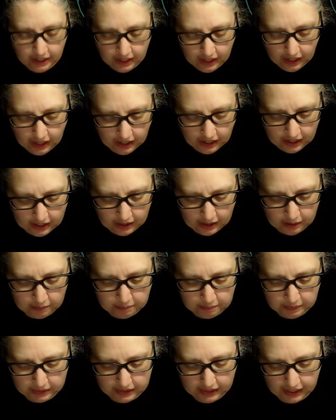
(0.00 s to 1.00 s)

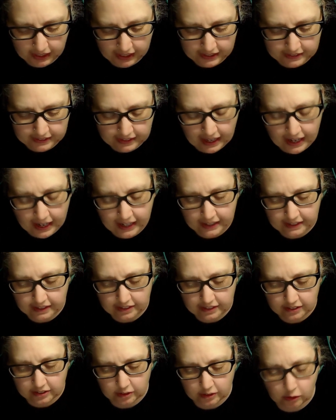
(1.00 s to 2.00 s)
And that
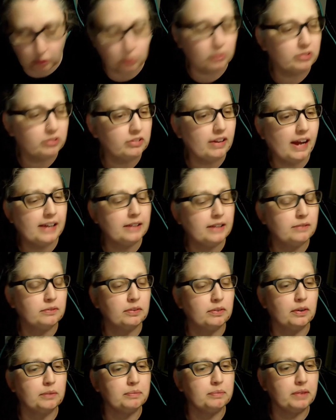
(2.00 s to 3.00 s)
is, of course, taken
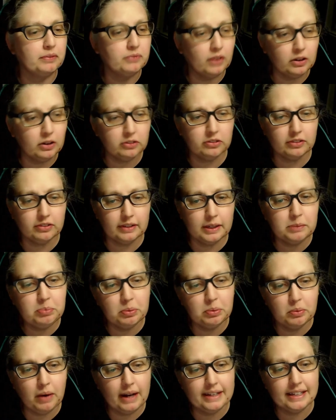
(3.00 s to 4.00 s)
from the first
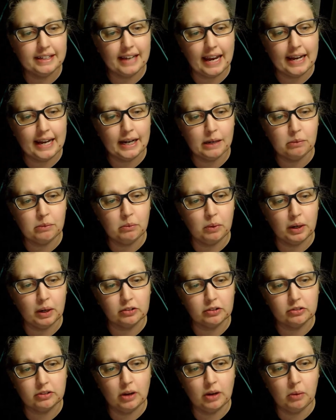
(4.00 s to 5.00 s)
sleepaway camp where
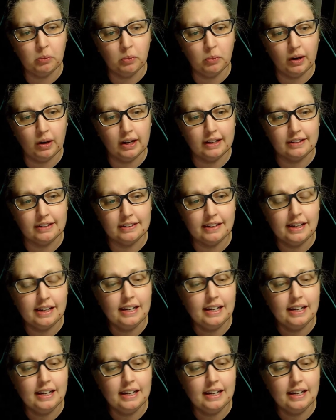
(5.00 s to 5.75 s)
someone